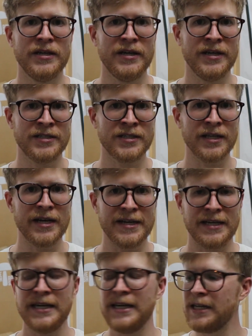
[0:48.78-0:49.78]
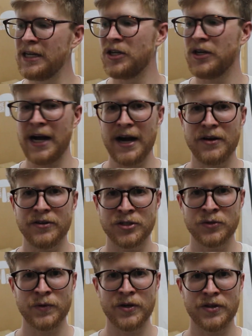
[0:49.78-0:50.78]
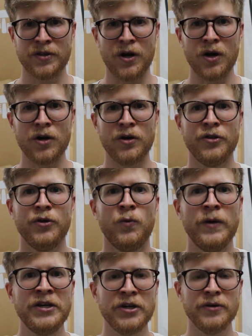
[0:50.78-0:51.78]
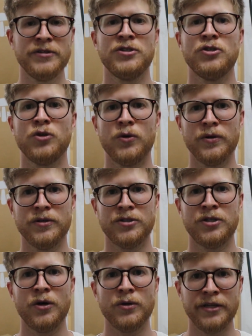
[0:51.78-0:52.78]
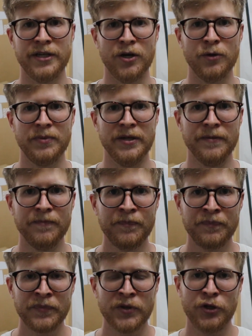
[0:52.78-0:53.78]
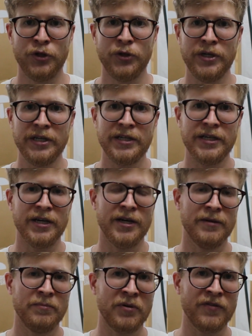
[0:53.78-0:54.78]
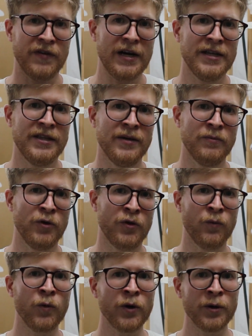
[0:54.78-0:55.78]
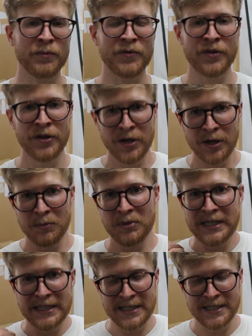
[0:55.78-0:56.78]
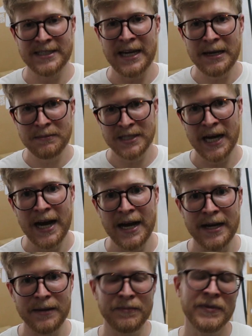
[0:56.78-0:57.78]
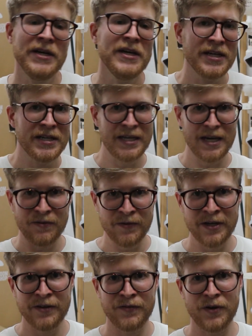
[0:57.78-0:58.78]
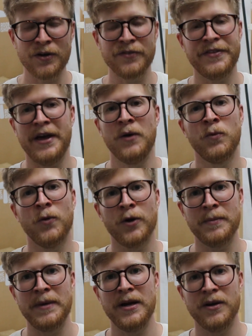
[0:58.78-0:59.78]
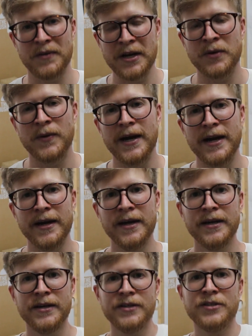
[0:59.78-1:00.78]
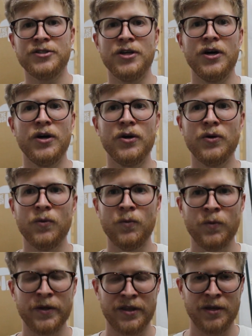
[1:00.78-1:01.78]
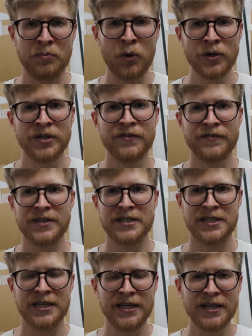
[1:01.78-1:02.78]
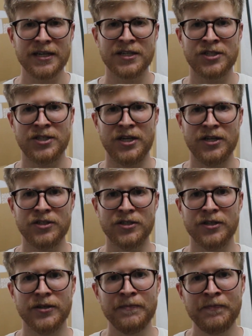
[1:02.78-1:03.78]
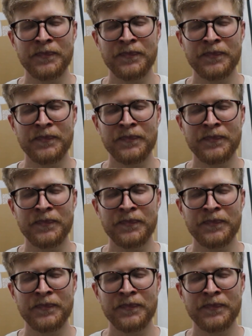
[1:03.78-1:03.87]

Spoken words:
it's like heating your house with all the windows and doors totally open. You need to provide them with warmth, but at the same time get rid of all of that warm air right away. So the point of this heat exchanger